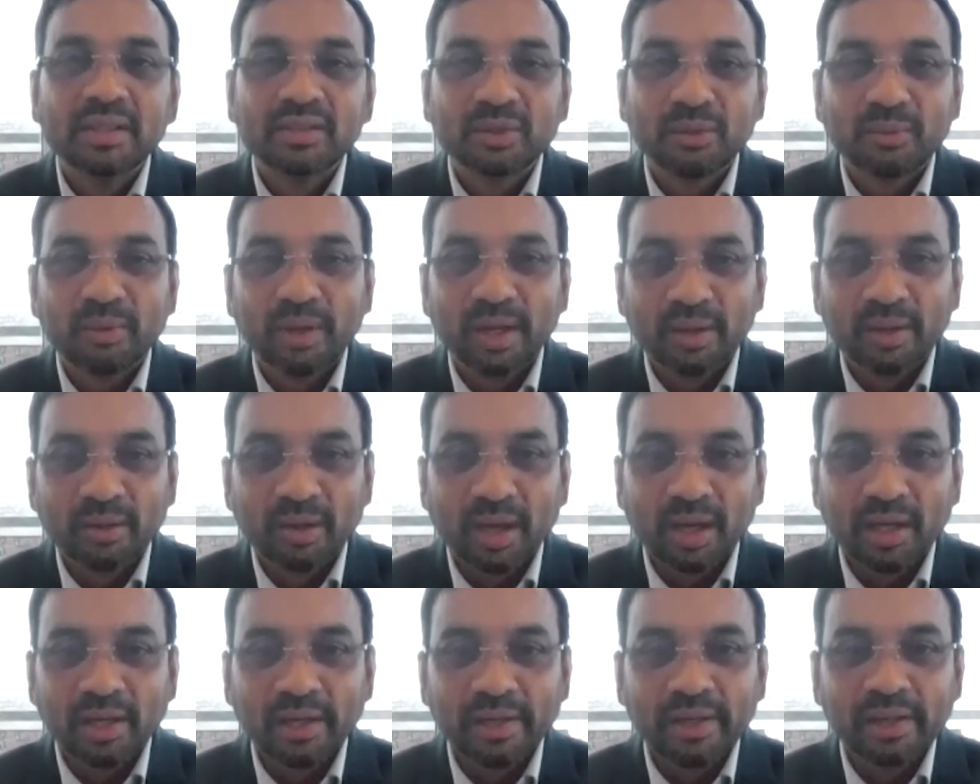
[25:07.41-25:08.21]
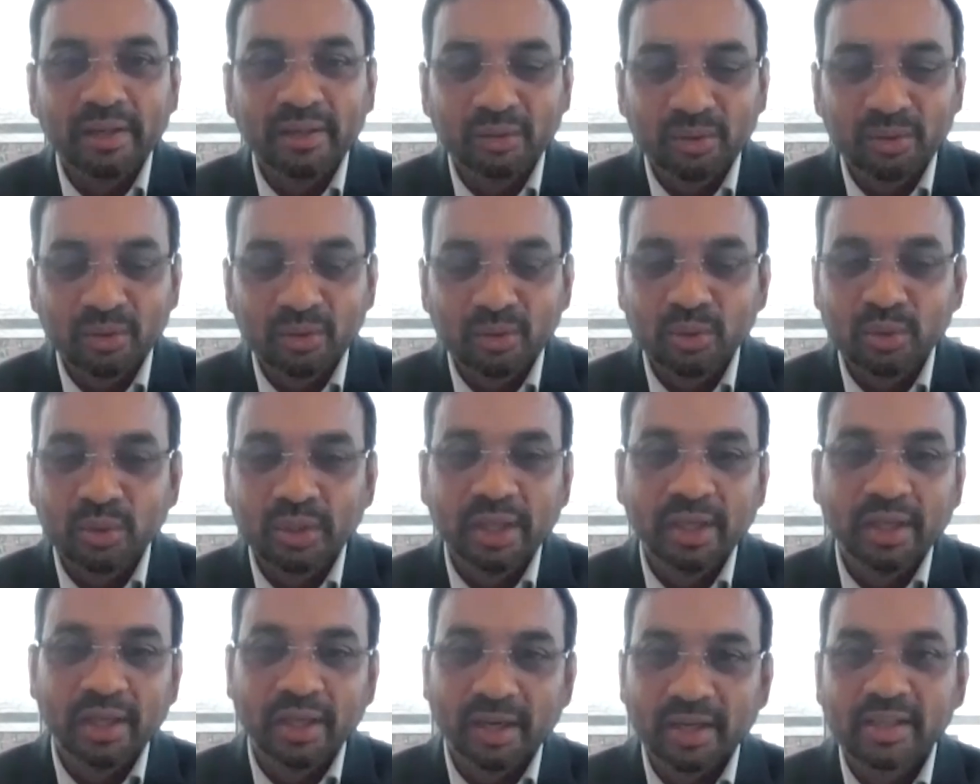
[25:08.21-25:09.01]
So we'll have to continue to do
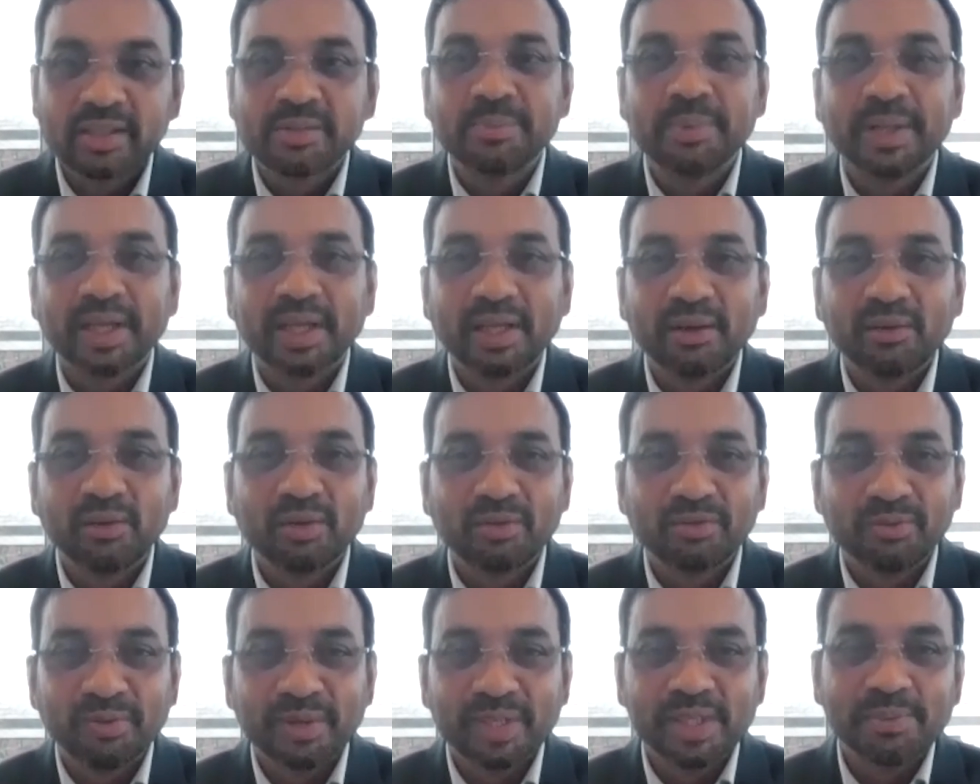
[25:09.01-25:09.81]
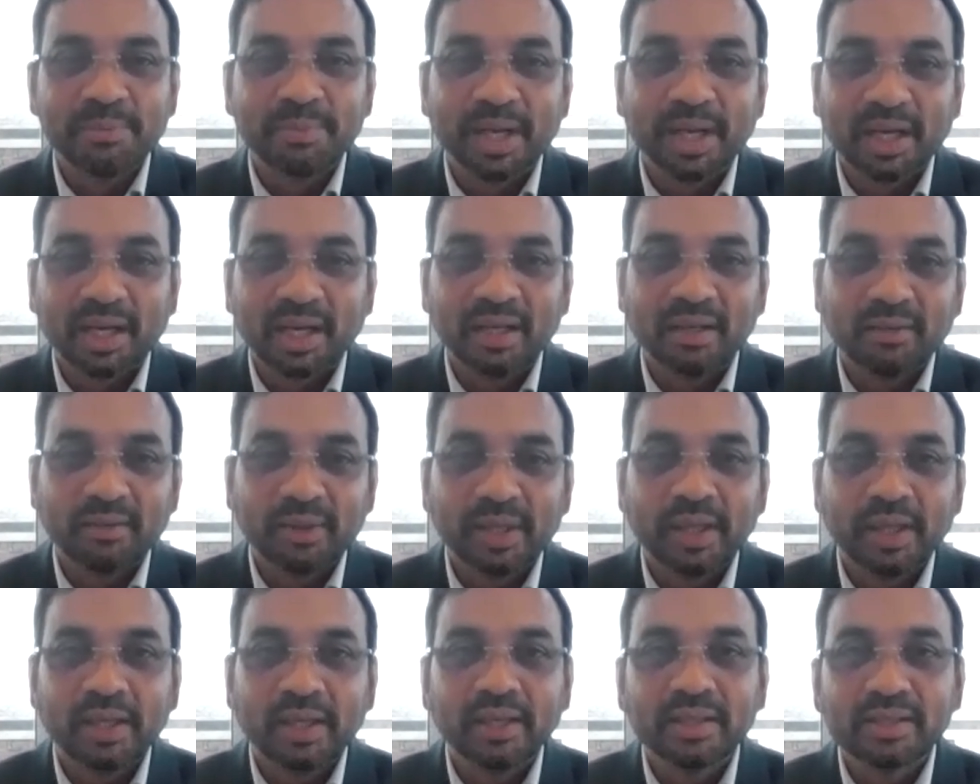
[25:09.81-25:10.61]
that irrespective of which market
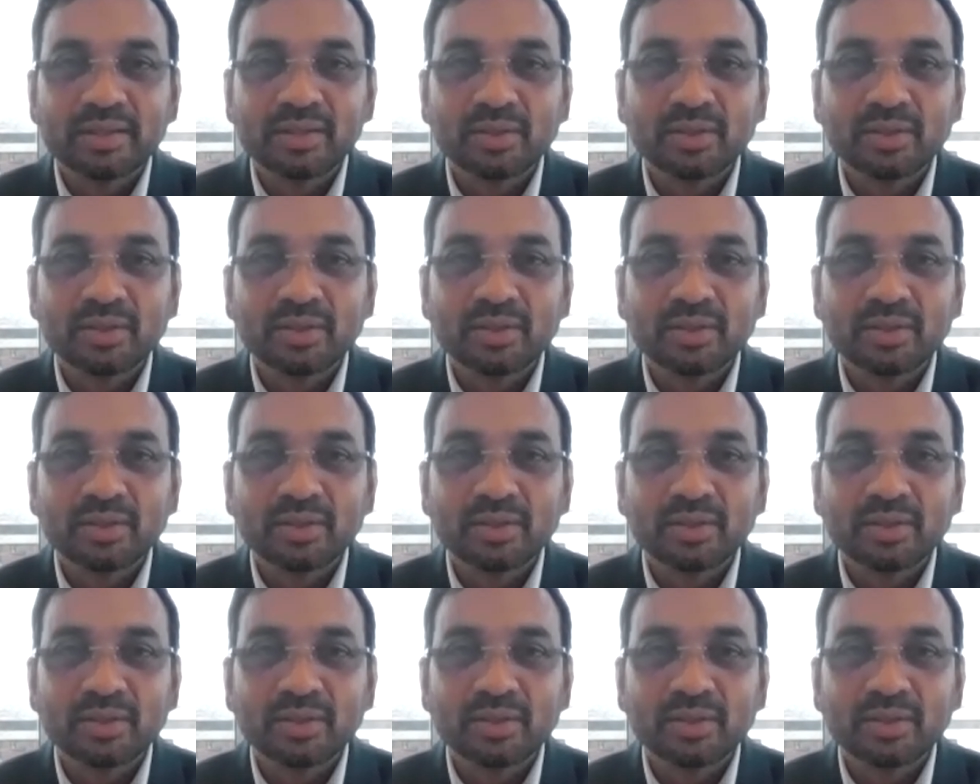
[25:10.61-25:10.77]
we are in.